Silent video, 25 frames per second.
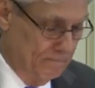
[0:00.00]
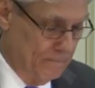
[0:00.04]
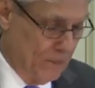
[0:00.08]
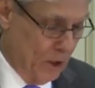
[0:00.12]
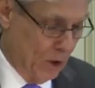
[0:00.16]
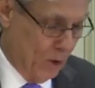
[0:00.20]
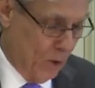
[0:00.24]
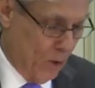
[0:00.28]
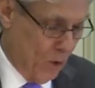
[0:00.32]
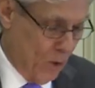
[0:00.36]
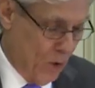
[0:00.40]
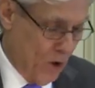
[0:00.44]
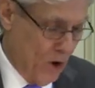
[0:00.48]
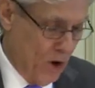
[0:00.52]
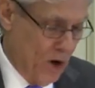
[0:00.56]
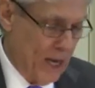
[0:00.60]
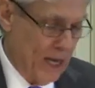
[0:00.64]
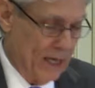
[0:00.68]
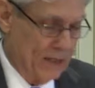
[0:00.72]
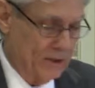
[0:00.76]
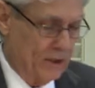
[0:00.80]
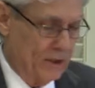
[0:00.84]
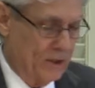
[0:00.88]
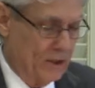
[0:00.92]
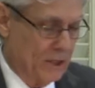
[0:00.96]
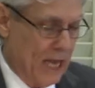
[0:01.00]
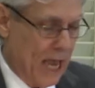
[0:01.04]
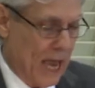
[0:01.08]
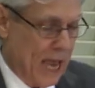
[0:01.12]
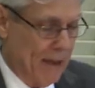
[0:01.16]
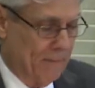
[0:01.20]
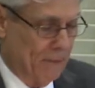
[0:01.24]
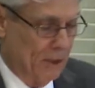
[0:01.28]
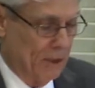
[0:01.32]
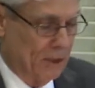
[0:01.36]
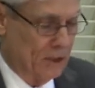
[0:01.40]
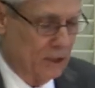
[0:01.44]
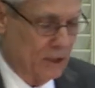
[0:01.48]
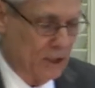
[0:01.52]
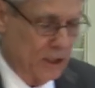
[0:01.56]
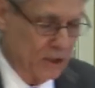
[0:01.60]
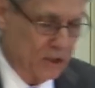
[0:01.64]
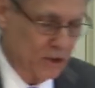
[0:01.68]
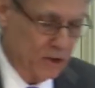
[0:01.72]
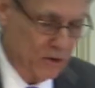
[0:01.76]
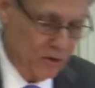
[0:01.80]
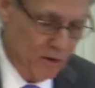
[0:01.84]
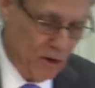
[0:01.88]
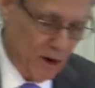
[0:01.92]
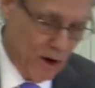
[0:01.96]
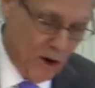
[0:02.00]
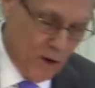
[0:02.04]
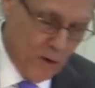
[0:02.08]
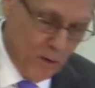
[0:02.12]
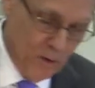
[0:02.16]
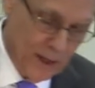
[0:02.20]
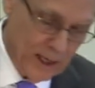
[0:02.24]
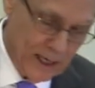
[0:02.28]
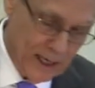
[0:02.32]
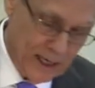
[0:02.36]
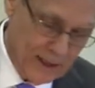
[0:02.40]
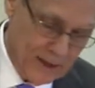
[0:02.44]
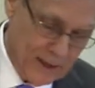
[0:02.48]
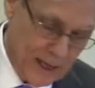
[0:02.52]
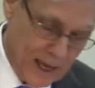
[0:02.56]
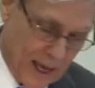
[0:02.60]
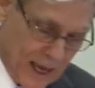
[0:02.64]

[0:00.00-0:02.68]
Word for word: The Lord has established His throne in